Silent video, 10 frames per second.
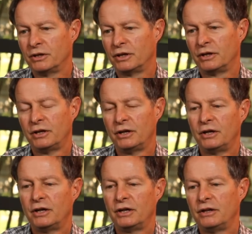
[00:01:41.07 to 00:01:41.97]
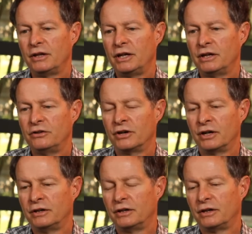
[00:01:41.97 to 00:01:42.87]
that he had
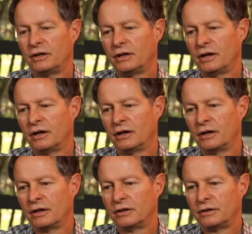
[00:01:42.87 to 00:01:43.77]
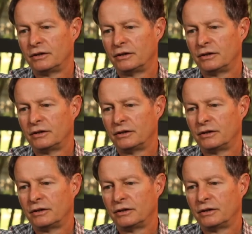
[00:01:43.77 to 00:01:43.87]
done uh,